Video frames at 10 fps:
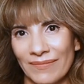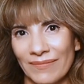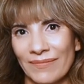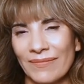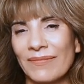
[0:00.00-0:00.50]

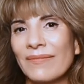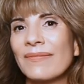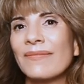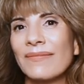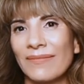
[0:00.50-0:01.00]

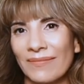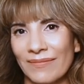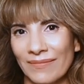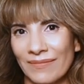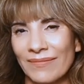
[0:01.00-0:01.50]

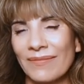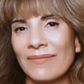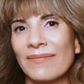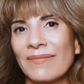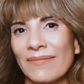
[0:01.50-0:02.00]

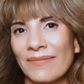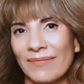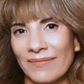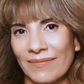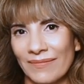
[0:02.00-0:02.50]

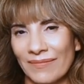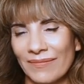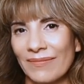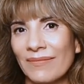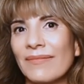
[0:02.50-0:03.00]

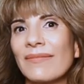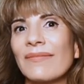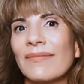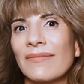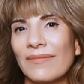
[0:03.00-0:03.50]

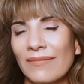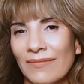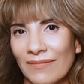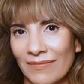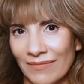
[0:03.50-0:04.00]

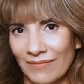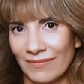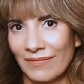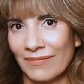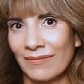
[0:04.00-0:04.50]

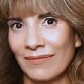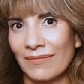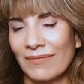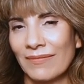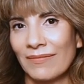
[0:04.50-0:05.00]

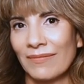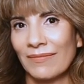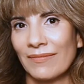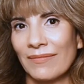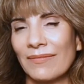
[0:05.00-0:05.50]

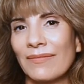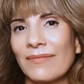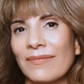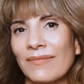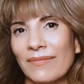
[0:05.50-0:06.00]

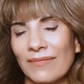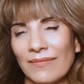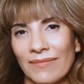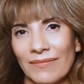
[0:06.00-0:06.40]
(silent)